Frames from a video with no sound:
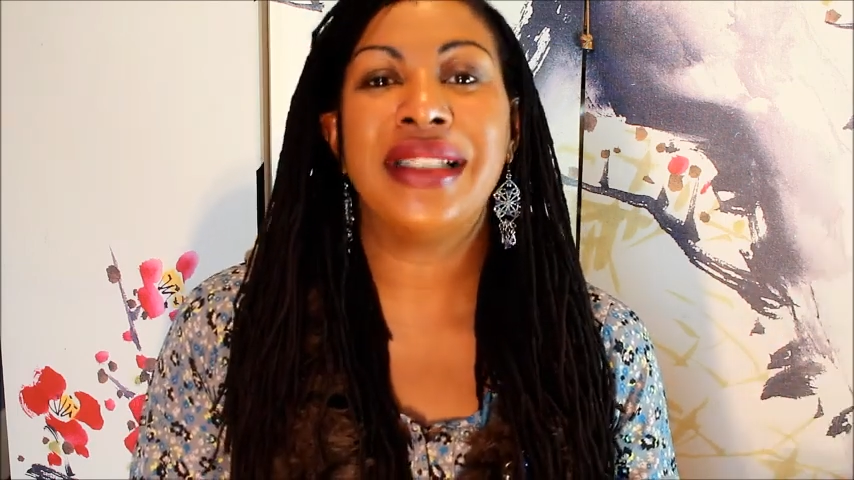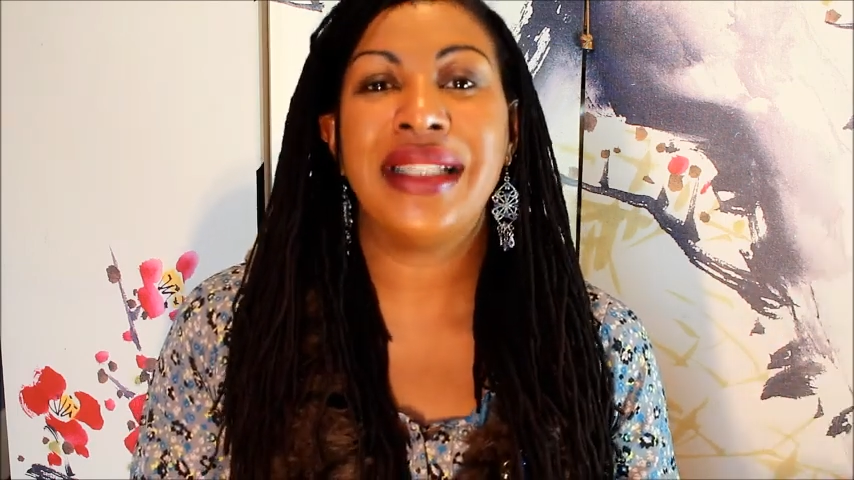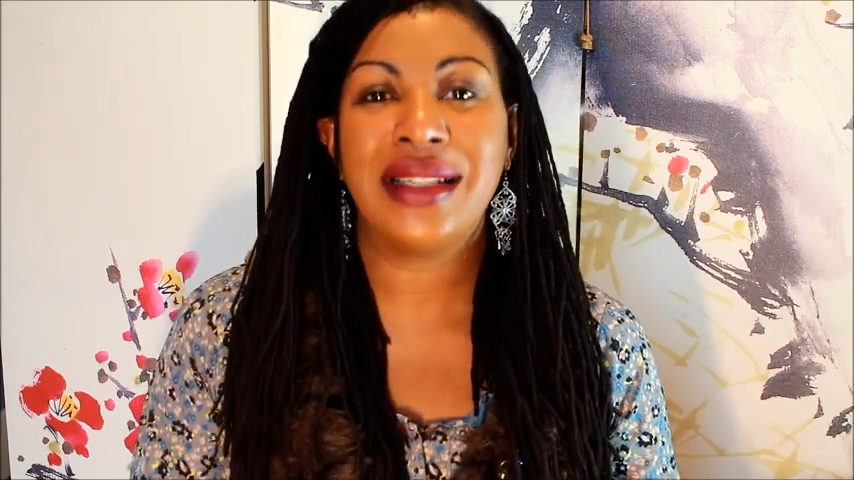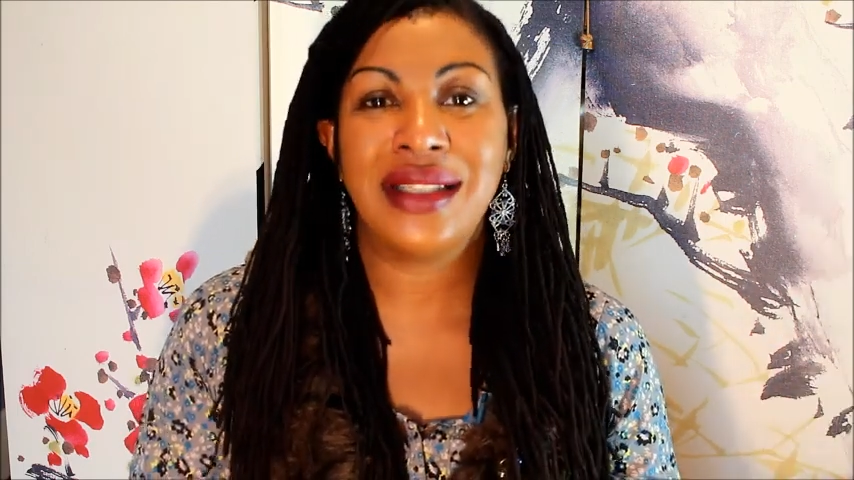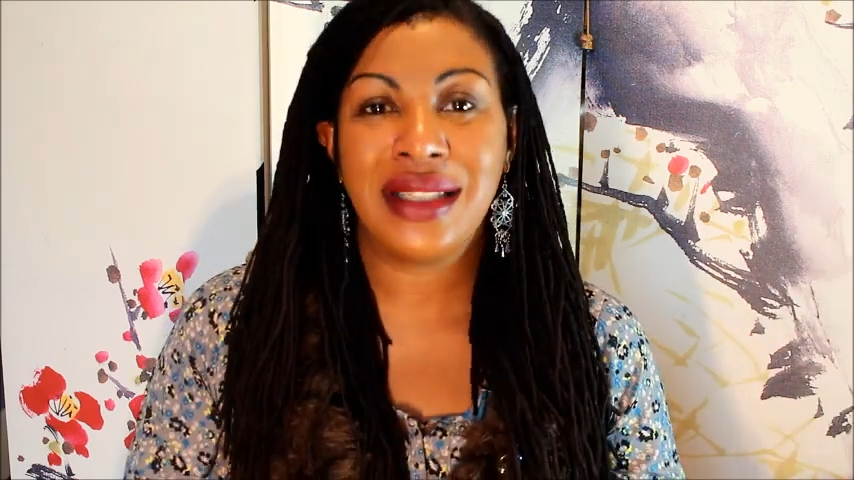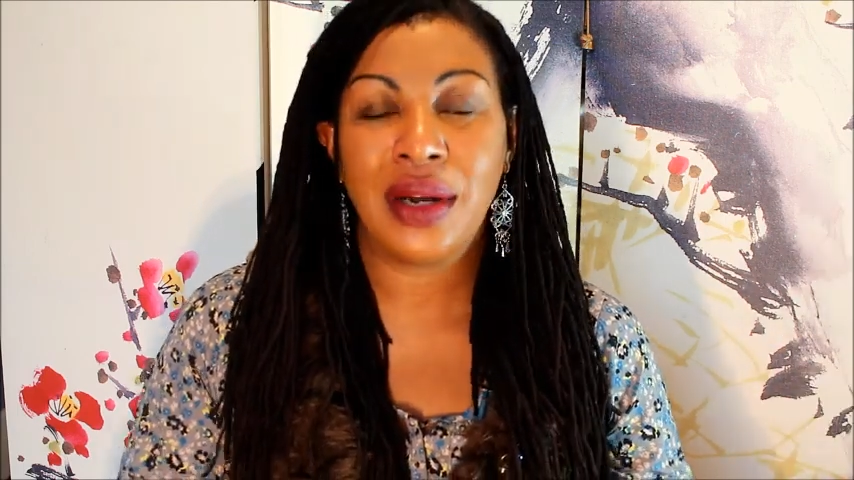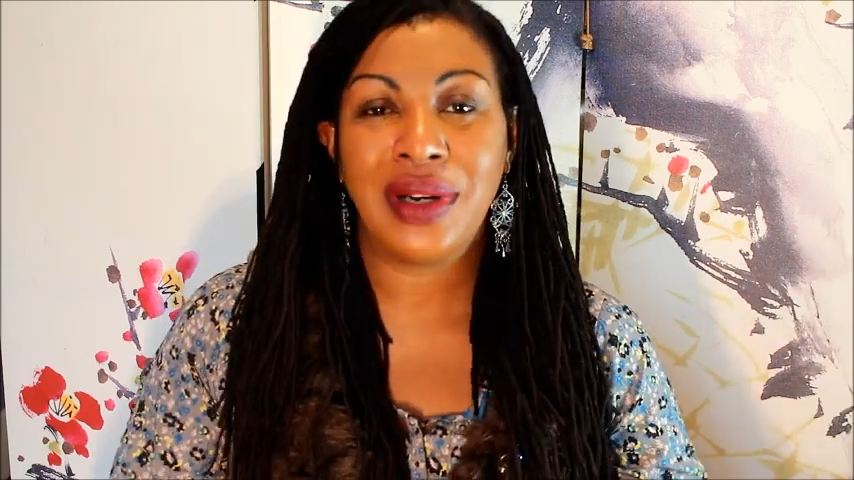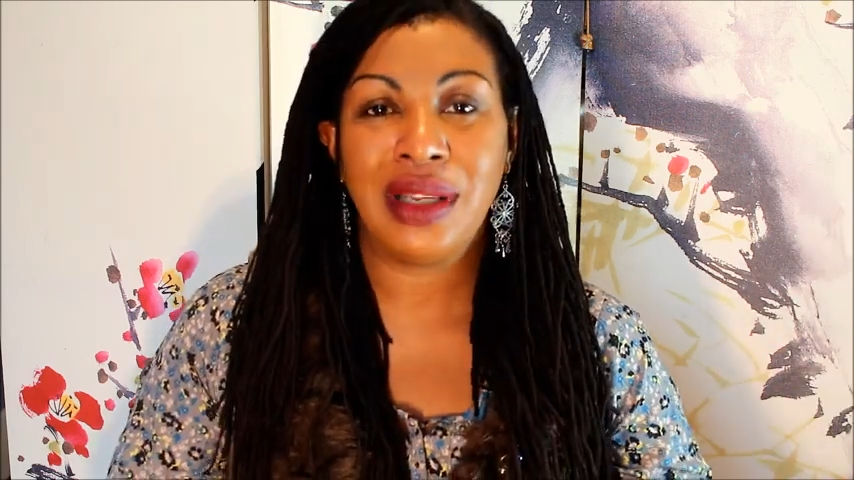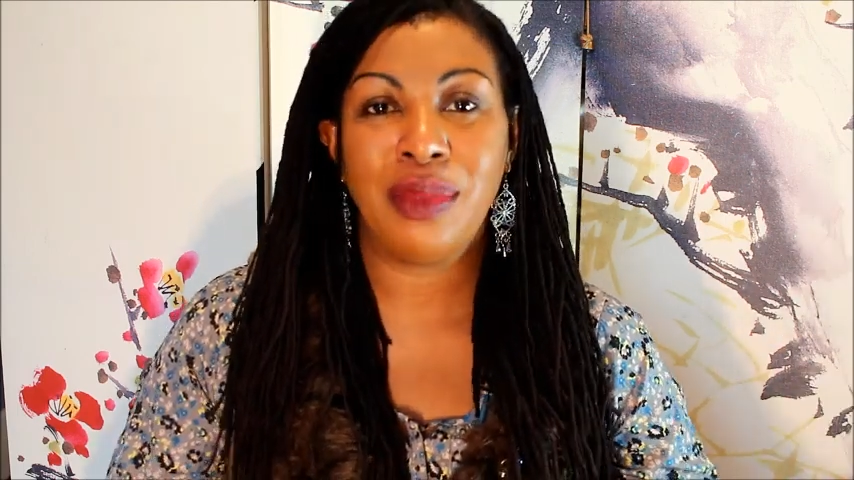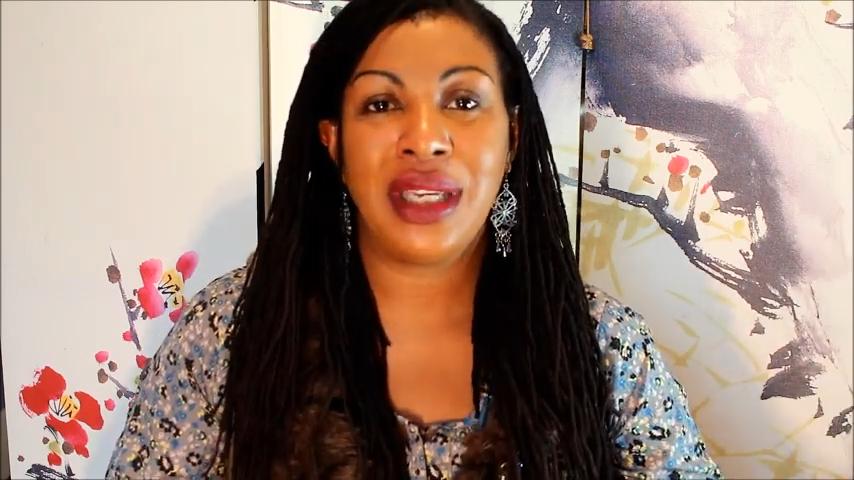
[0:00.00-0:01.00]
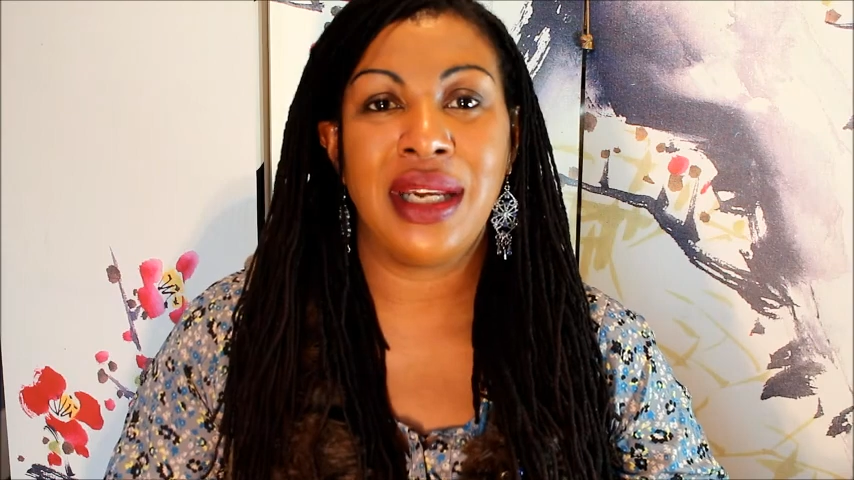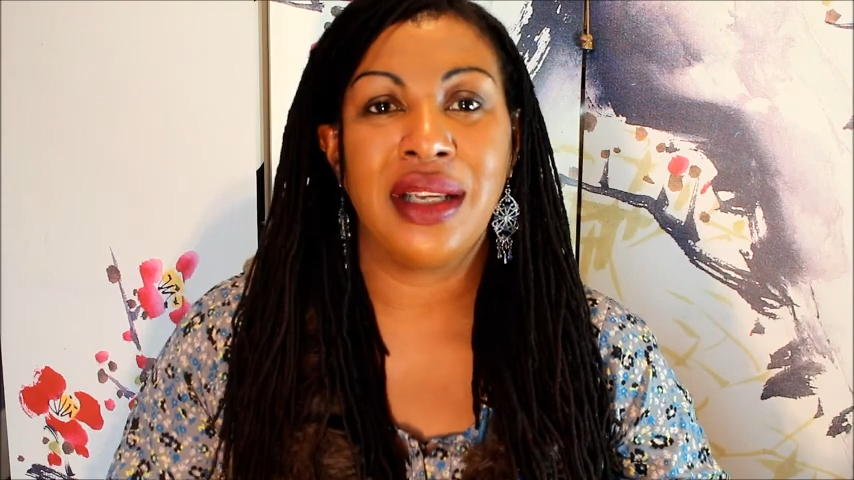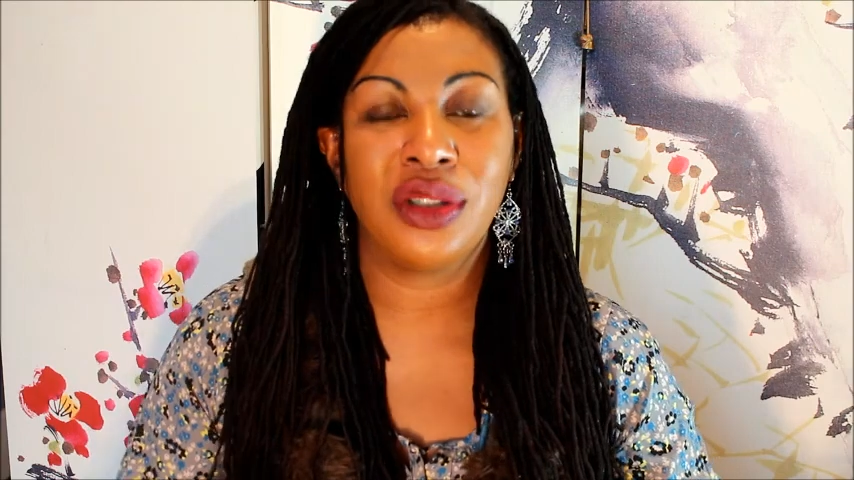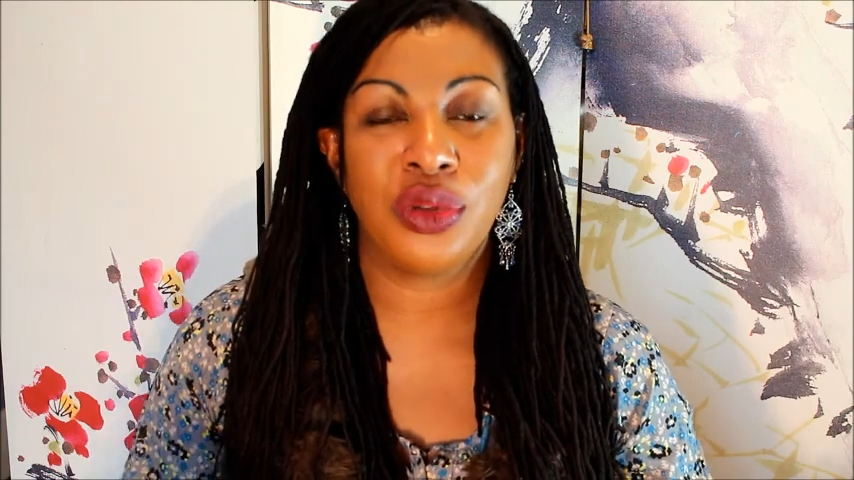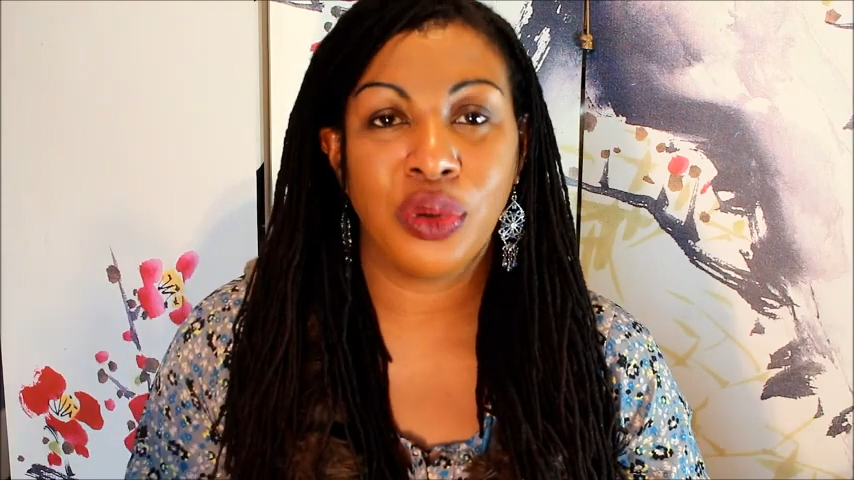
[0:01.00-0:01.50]
necessarily mean
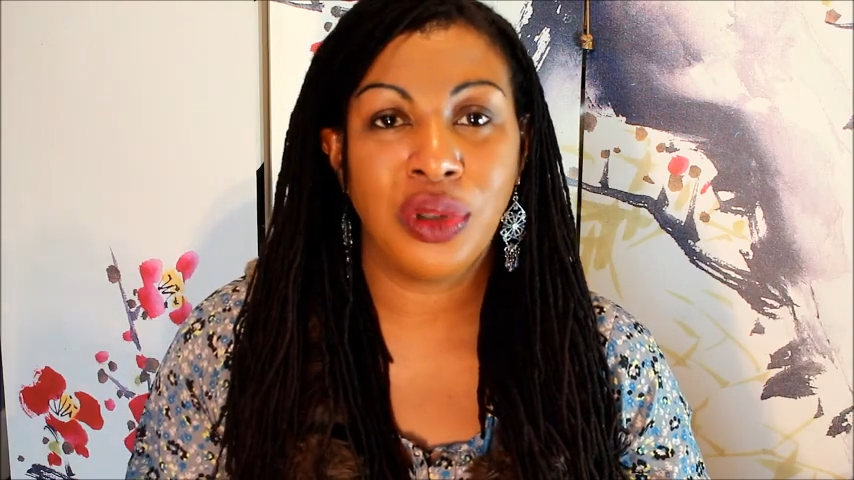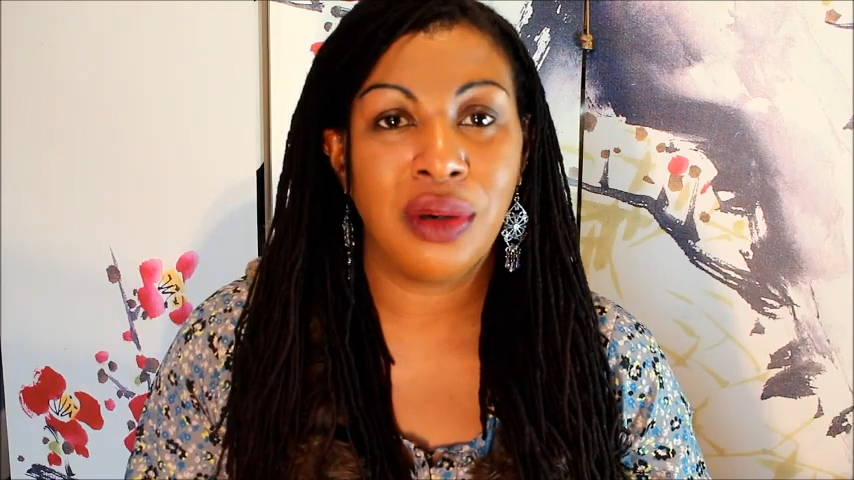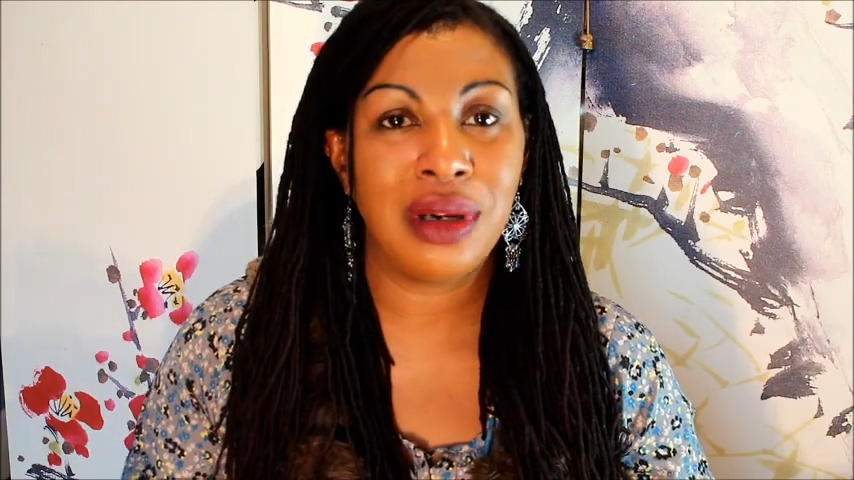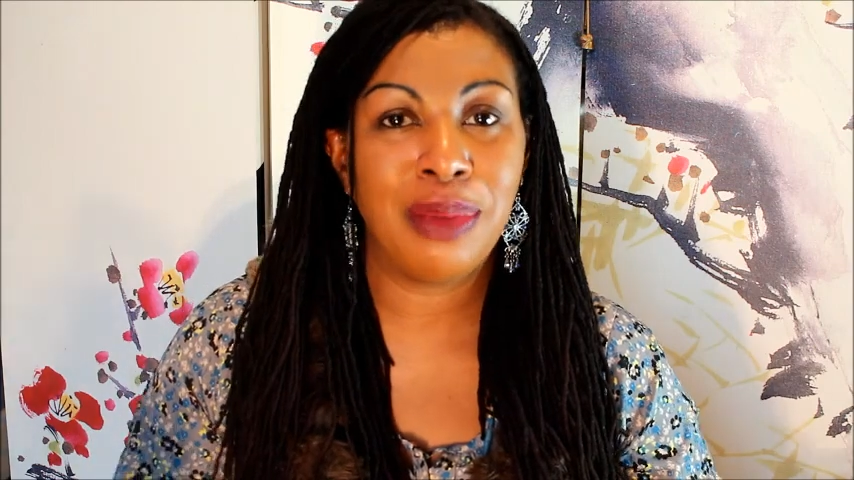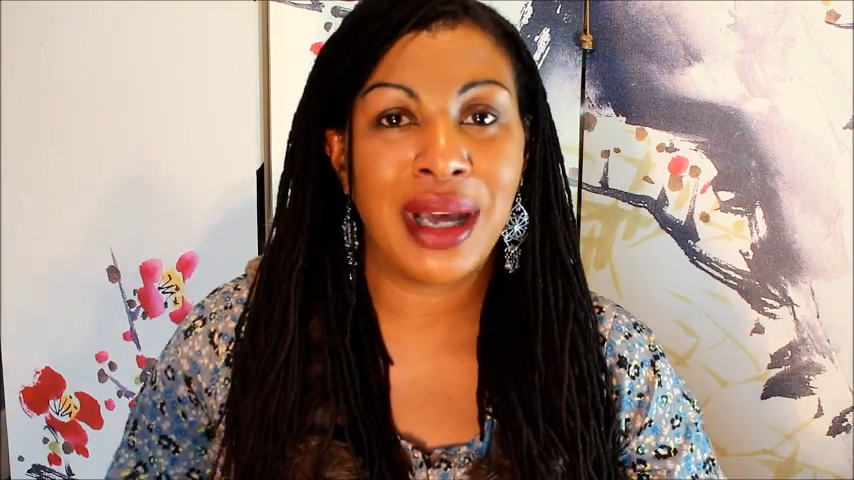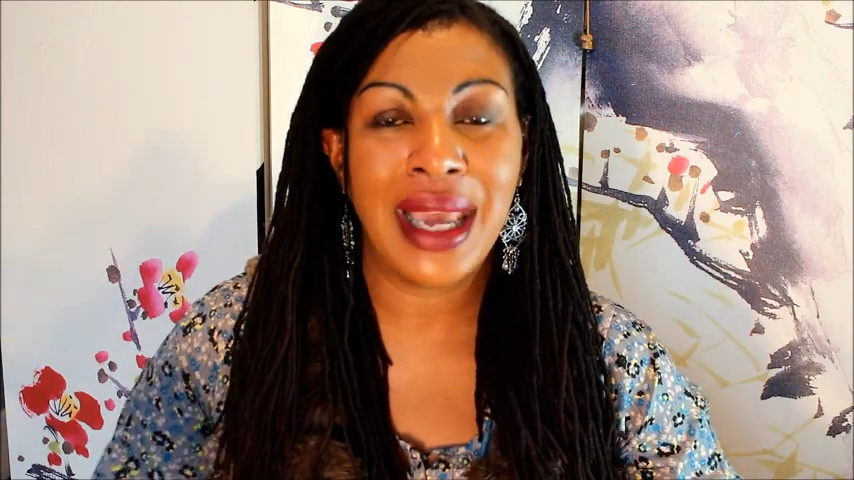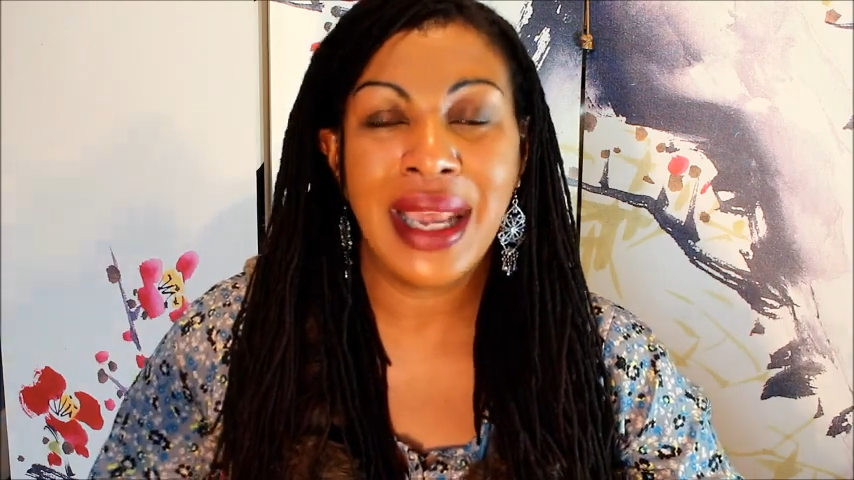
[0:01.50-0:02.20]
extraordinary by